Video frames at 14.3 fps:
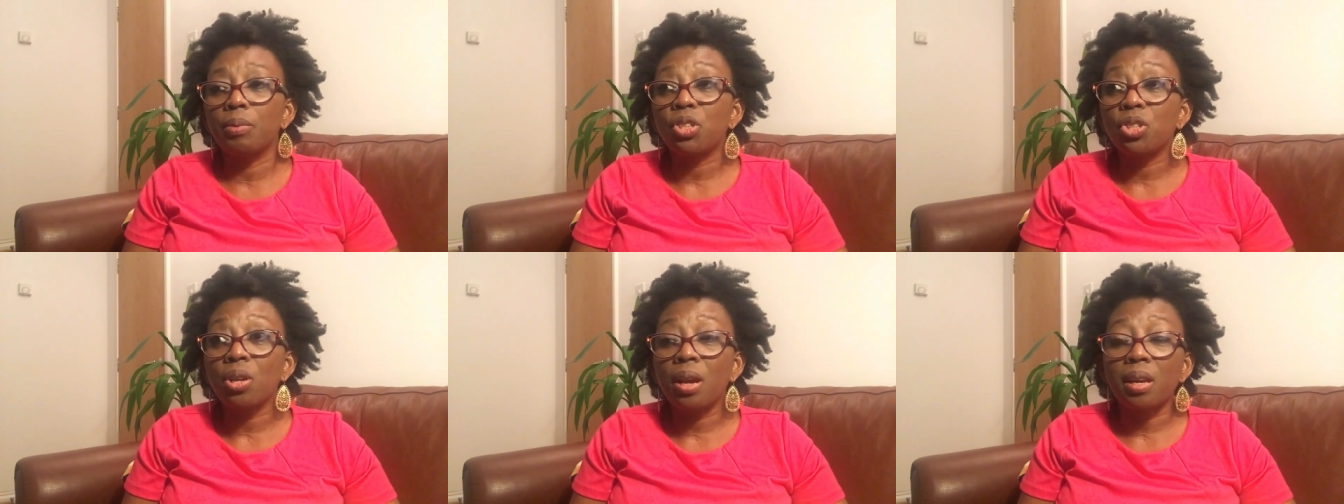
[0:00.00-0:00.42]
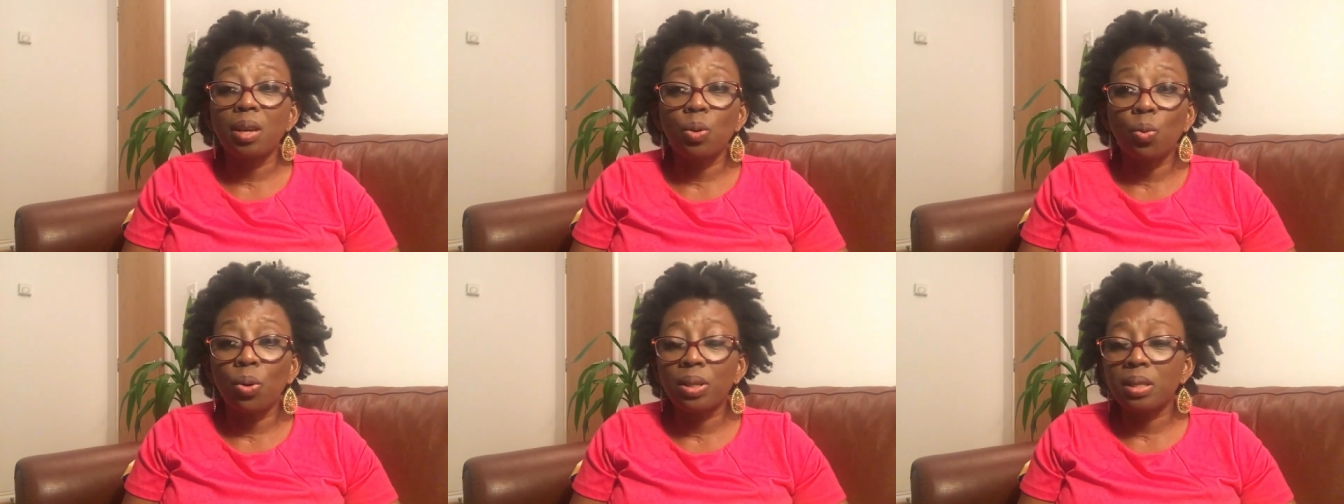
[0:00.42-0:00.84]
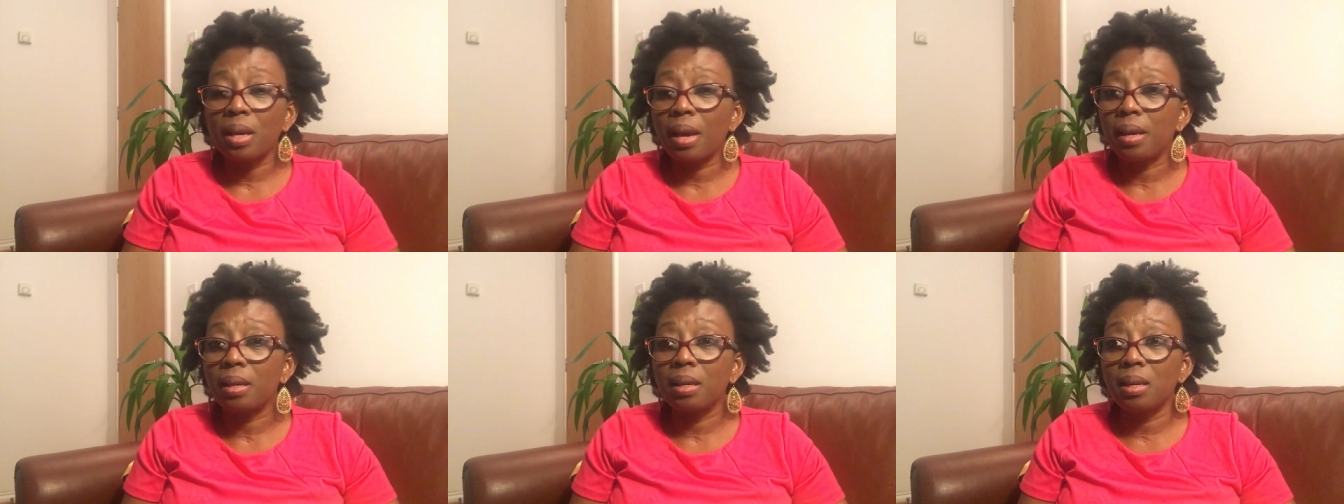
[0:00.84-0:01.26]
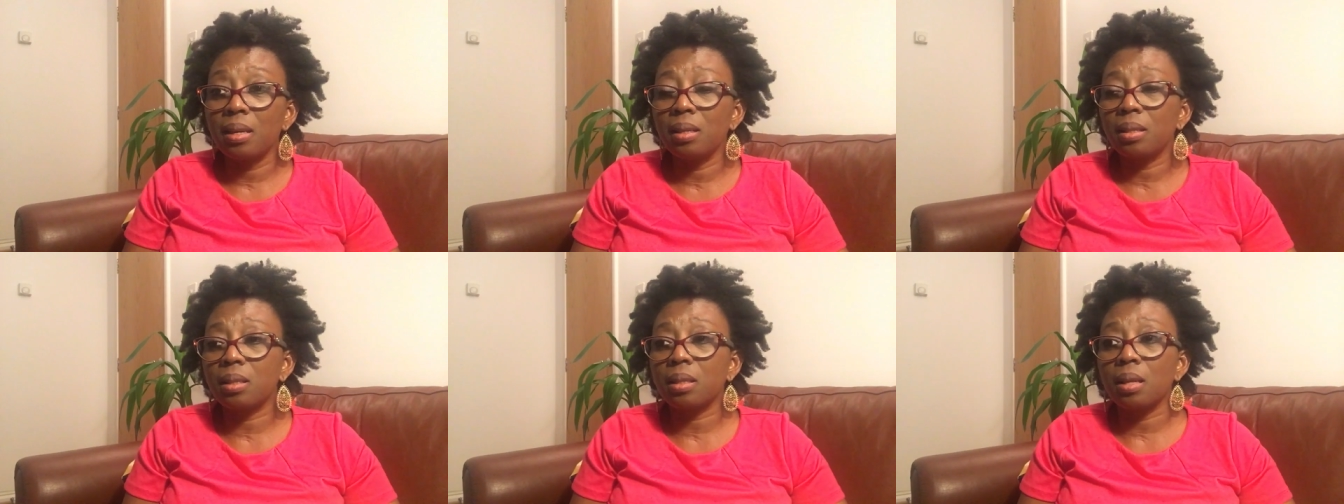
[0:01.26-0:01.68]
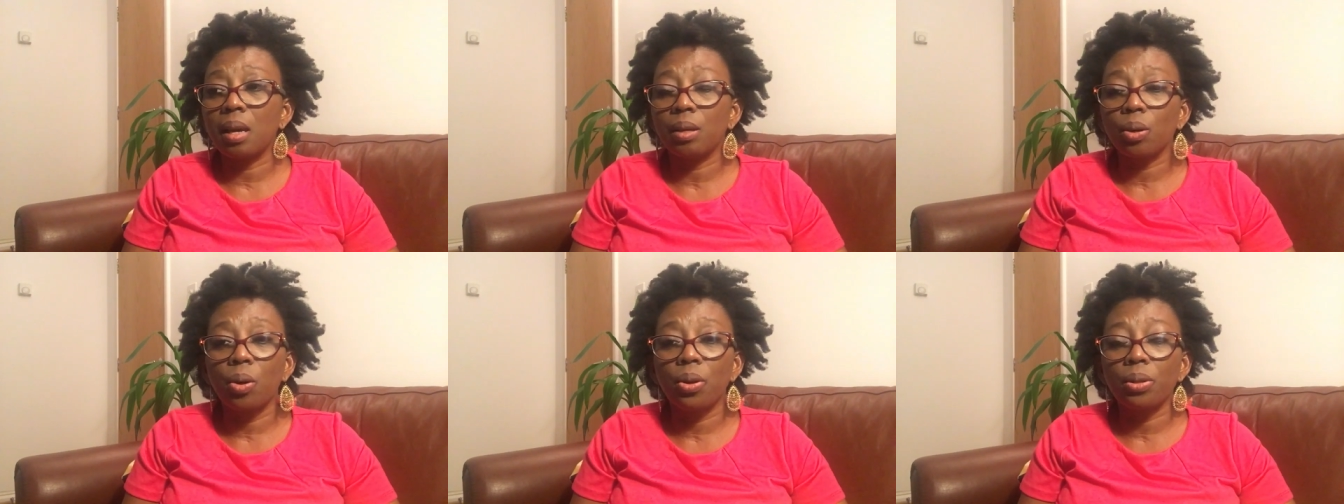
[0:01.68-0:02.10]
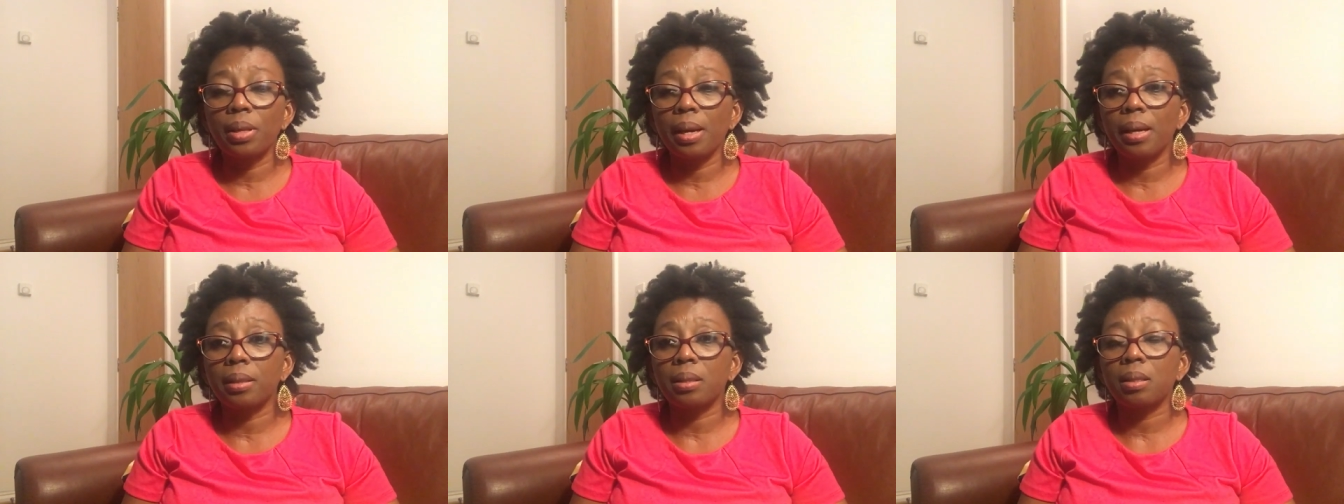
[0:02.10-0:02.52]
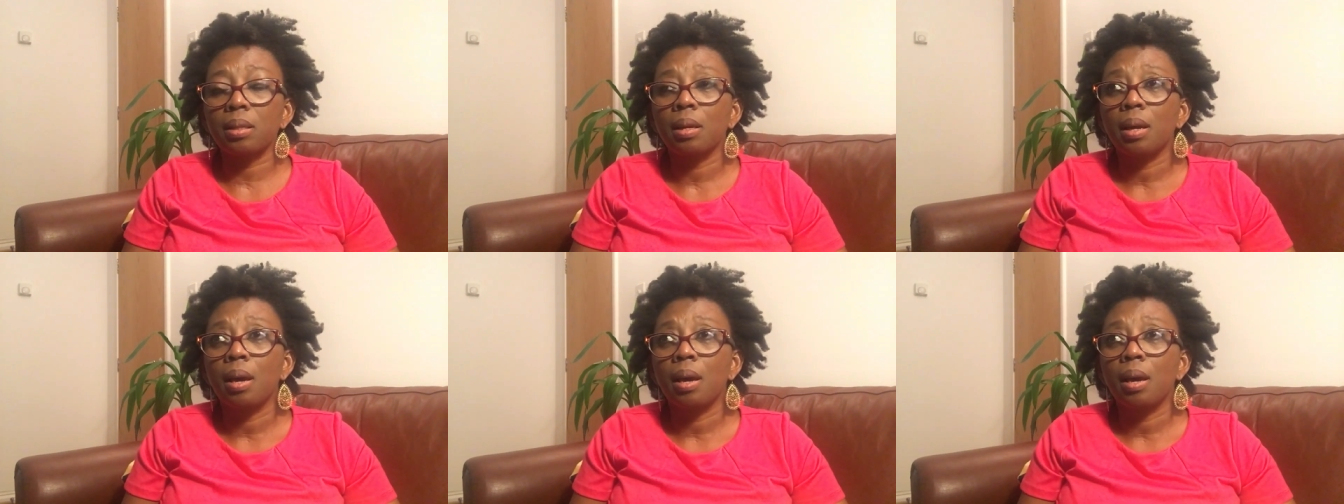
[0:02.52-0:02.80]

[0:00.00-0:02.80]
checking what I eat and all that.